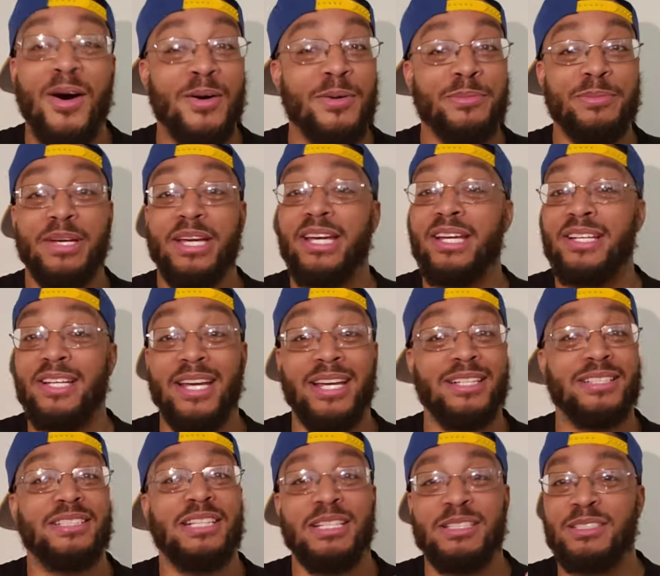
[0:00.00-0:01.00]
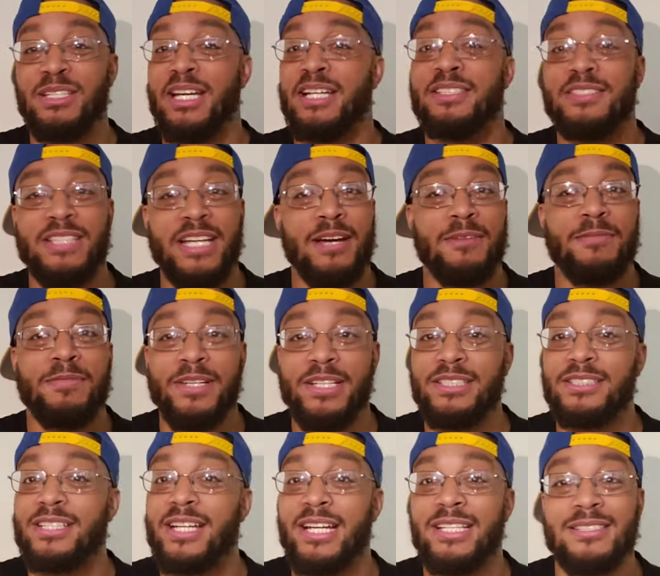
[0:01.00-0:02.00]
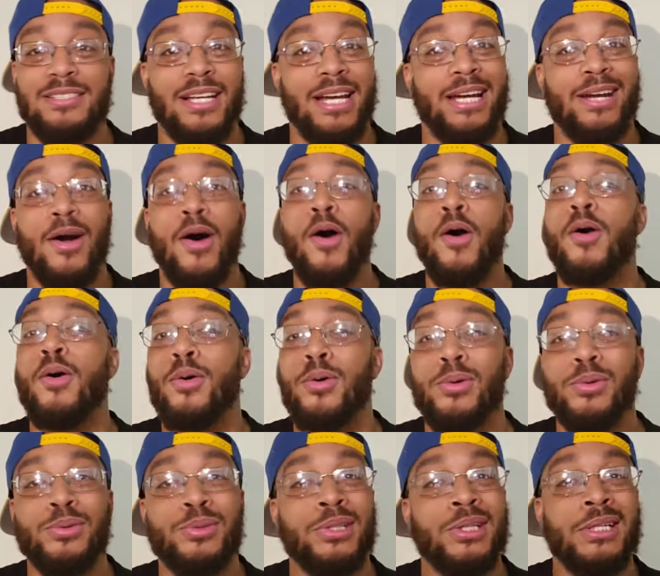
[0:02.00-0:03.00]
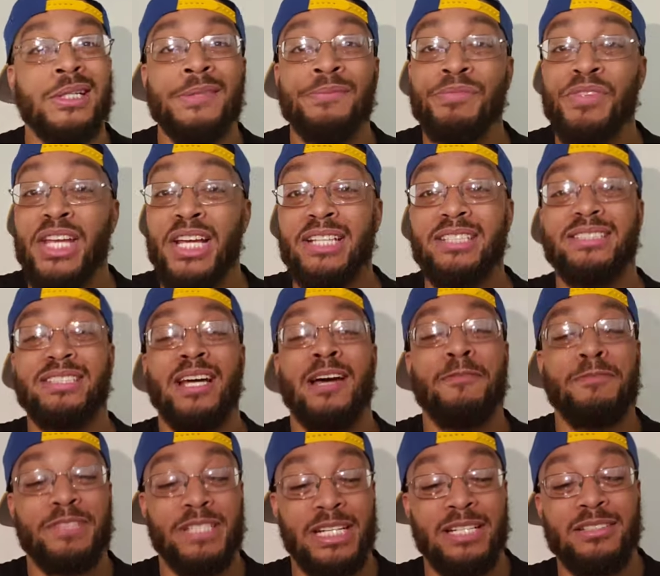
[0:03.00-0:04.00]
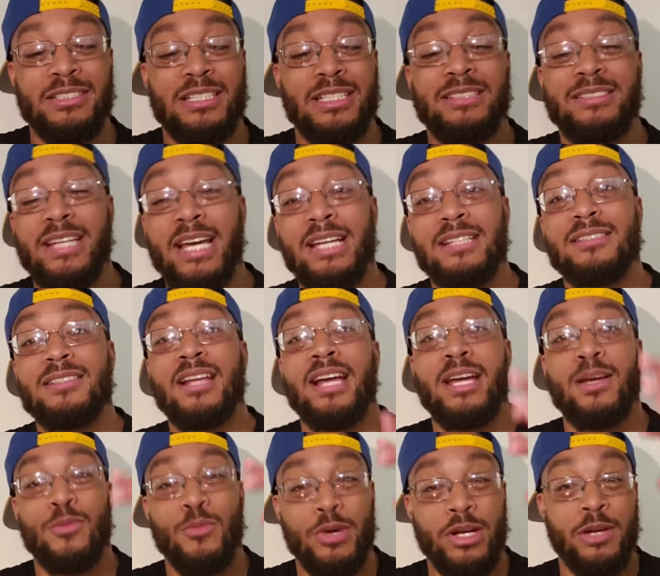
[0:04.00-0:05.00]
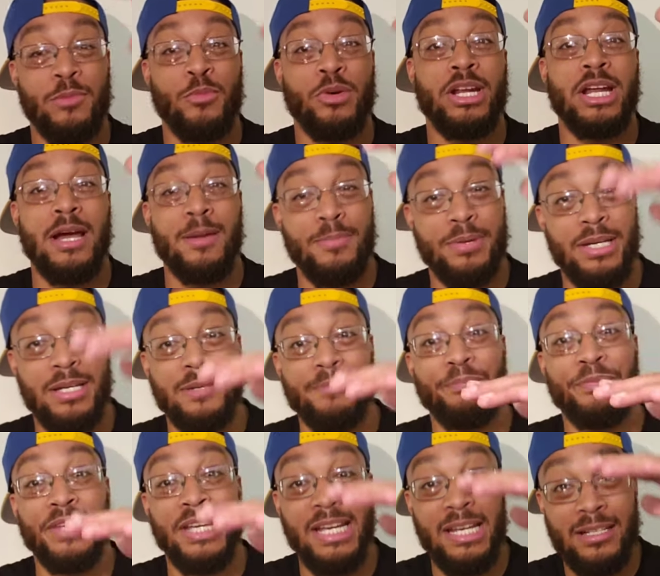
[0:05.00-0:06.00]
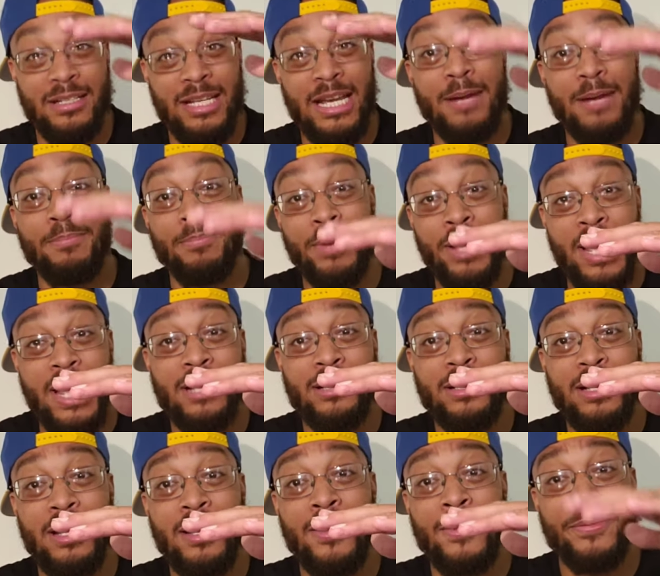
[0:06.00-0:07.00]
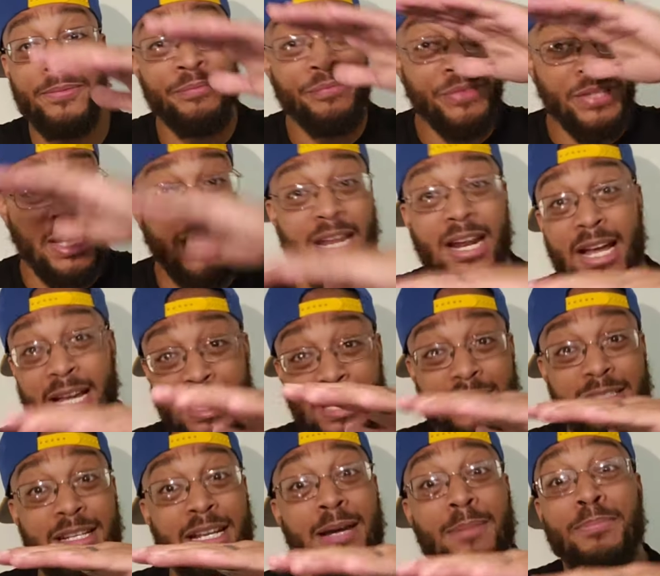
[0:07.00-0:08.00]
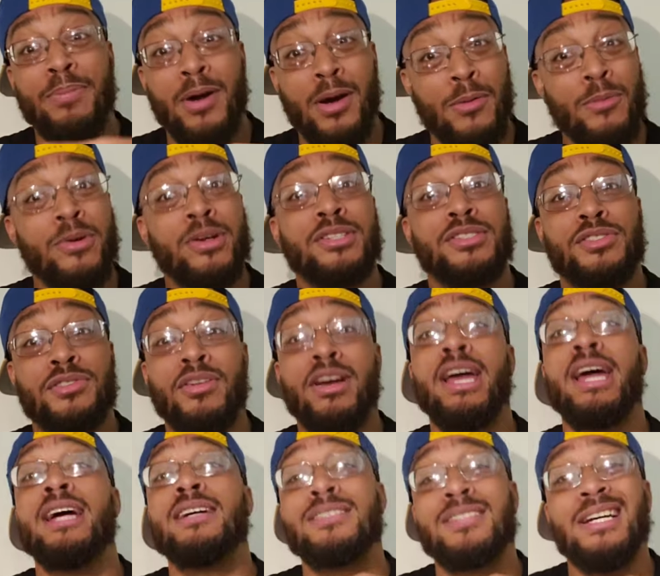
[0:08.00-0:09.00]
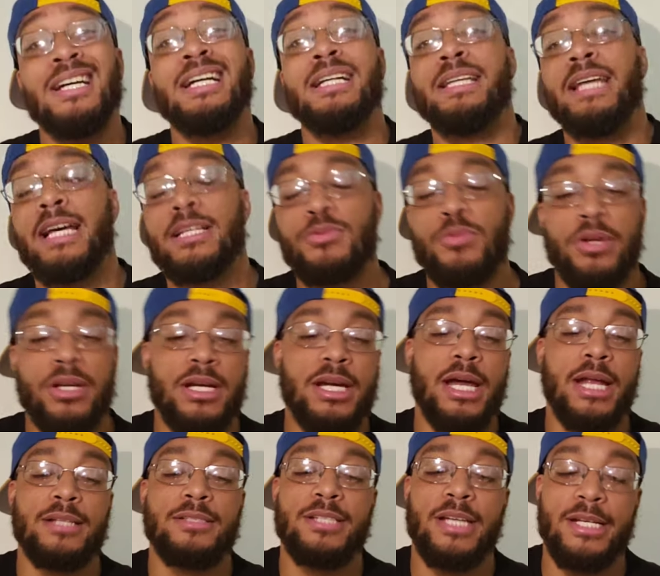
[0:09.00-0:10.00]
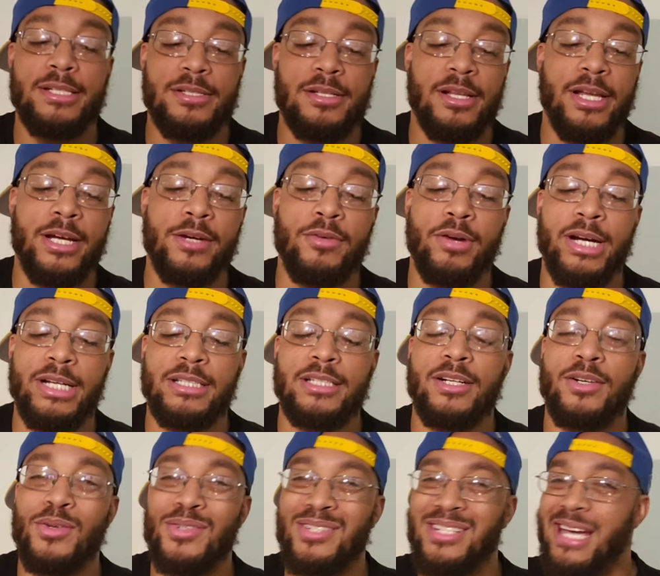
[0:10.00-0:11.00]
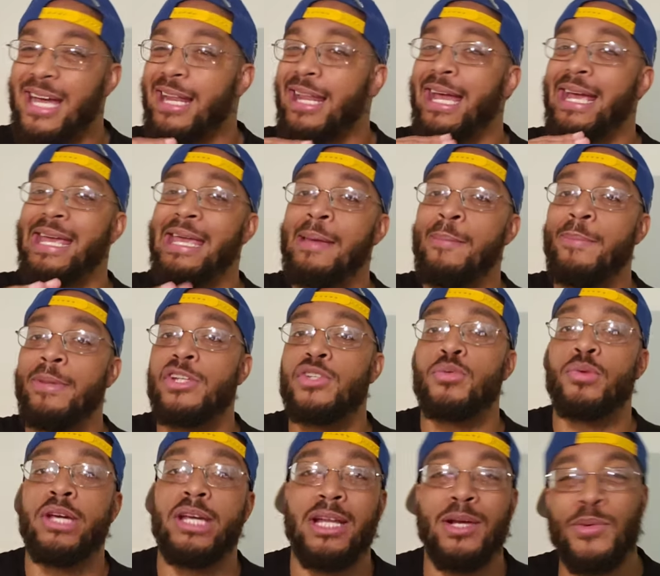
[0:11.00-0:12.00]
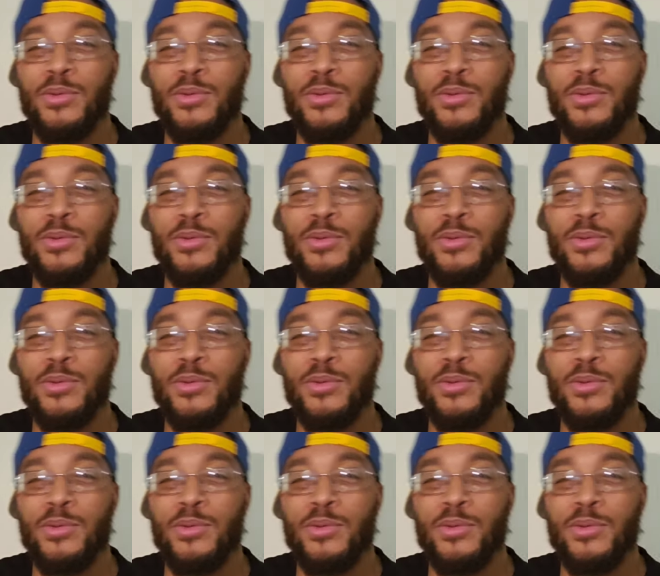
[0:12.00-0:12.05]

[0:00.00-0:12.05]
Um, it, it, it, it definitely tastes like old. It def it, it tastes like when when I be eating that bag down and I get to that part where it's trash. That's what it kind of tasted like right there. It was kind of like in between.